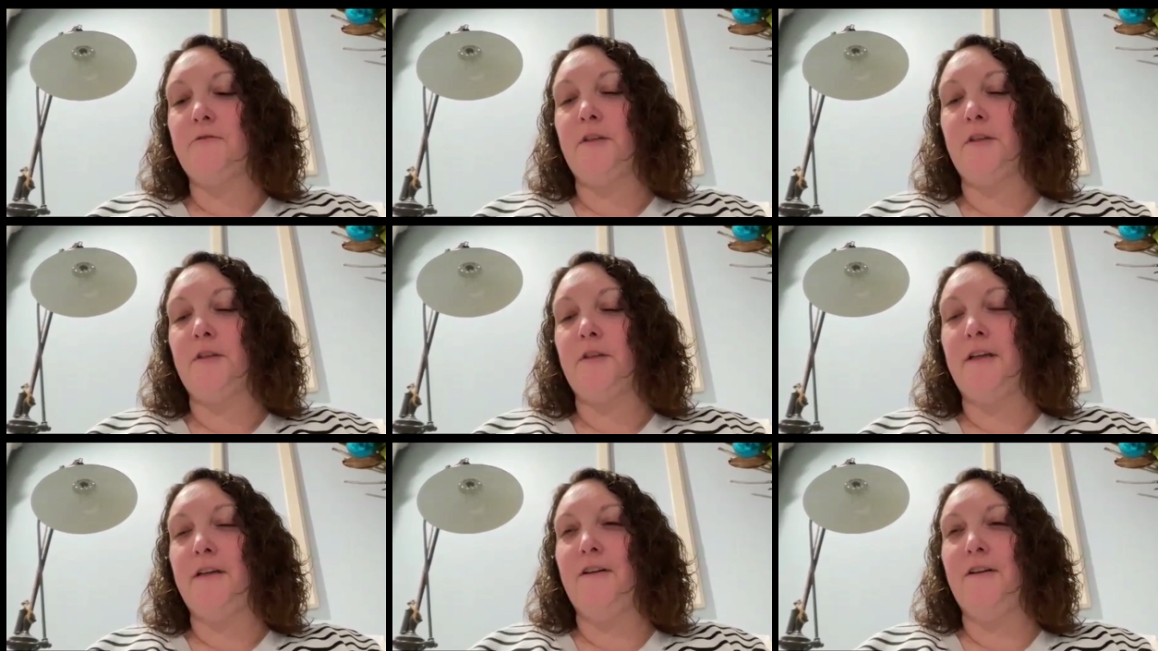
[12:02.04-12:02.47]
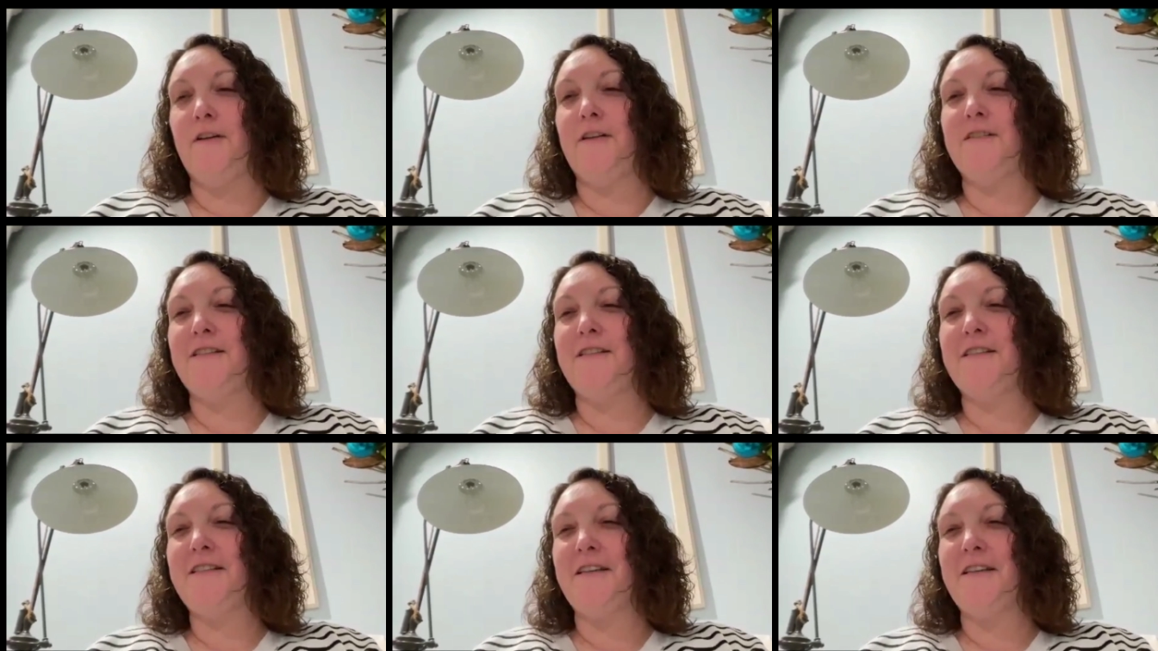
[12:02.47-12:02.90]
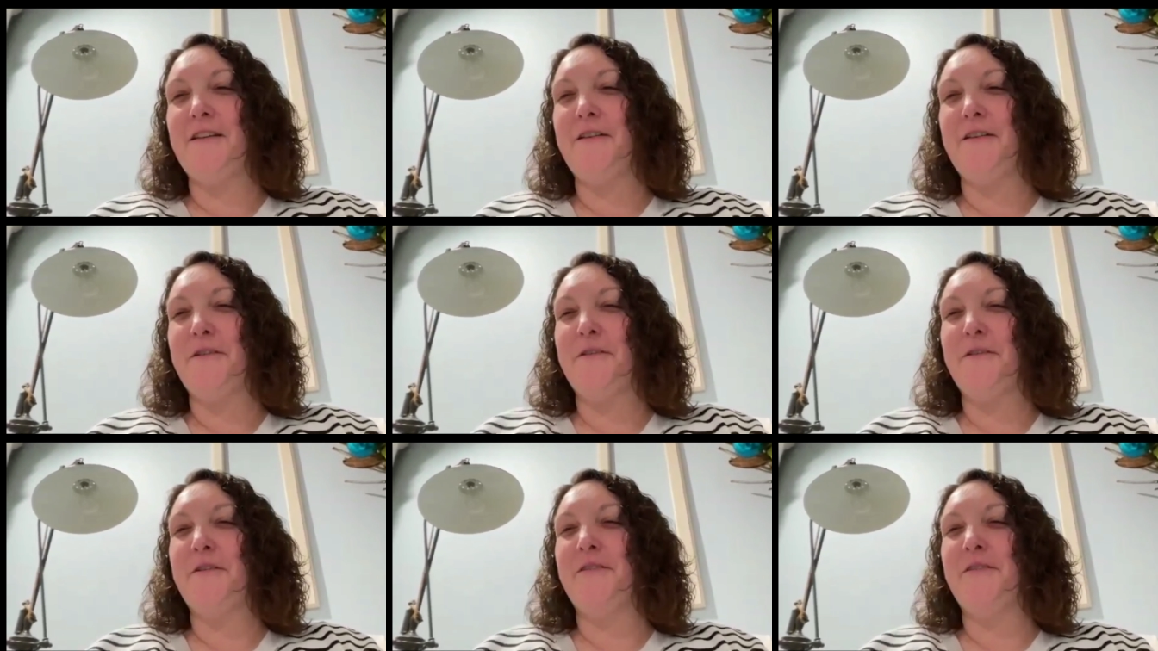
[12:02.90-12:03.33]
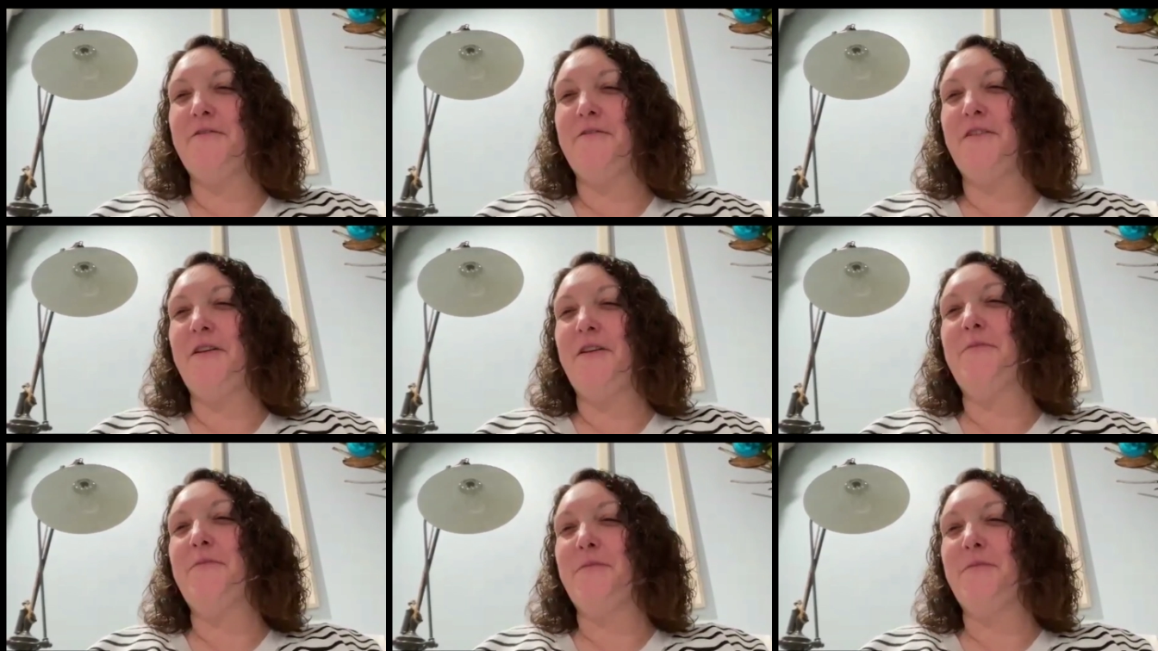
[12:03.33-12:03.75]
relievers too. If
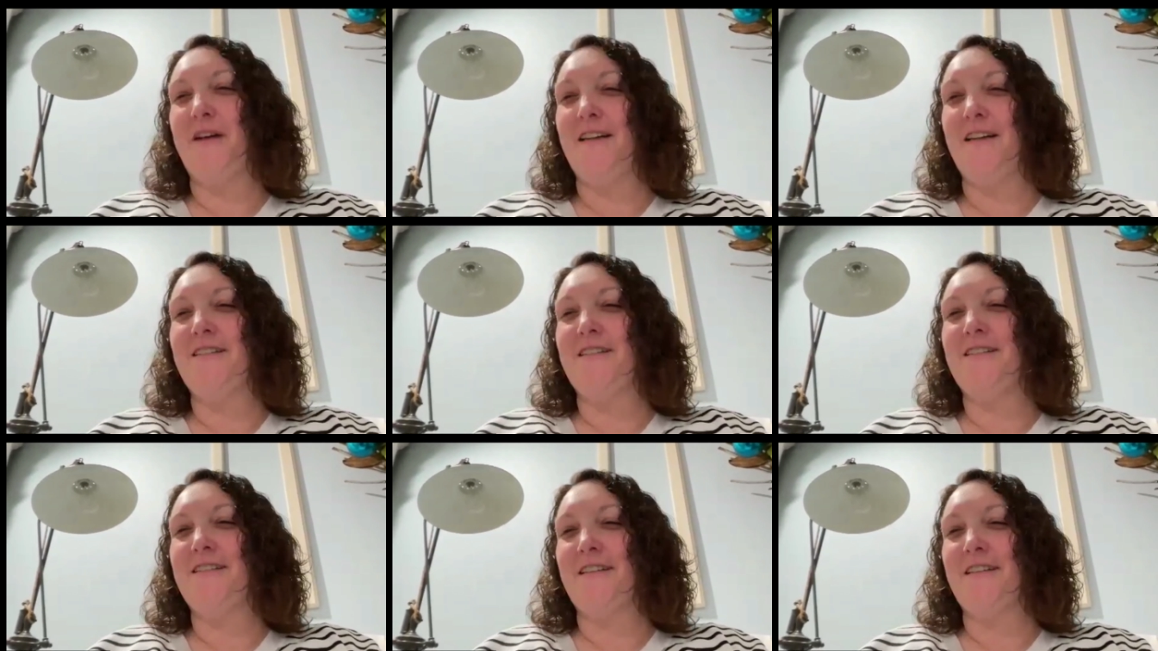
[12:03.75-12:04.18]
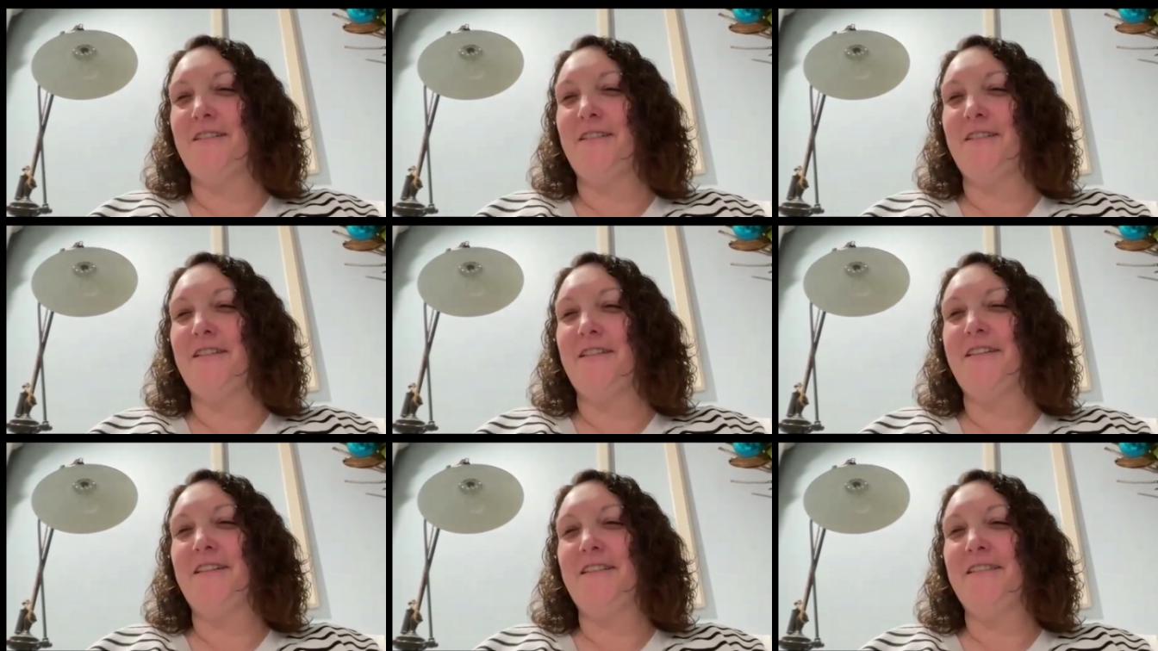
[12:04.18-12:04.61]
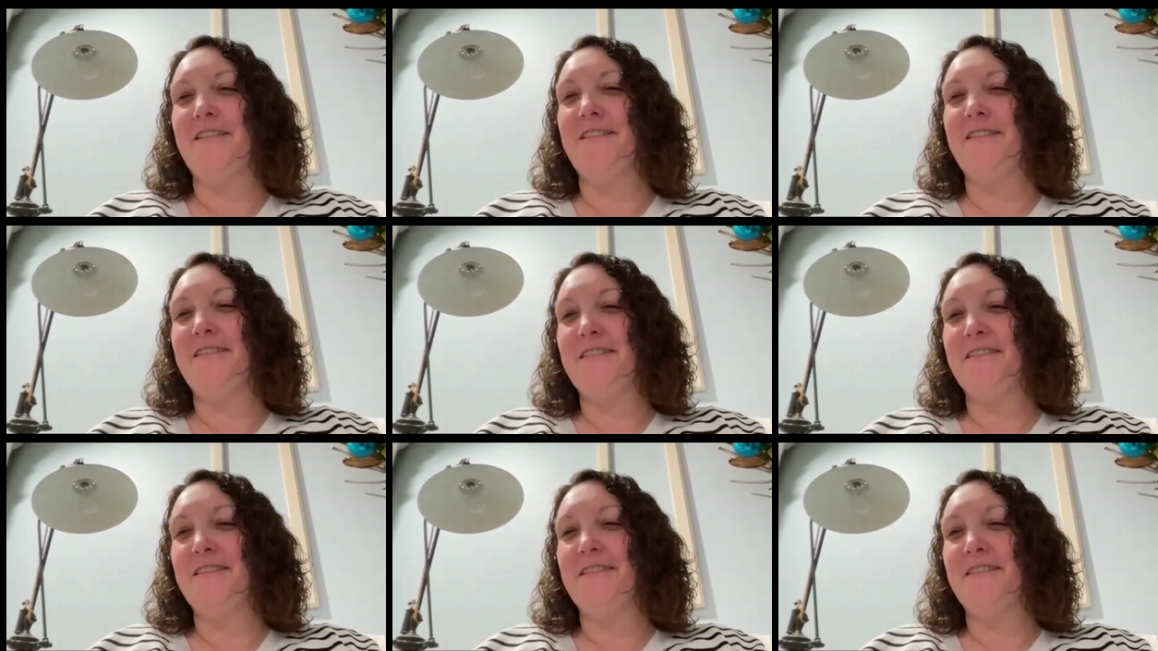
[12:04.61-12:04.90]
you have pets, they're good.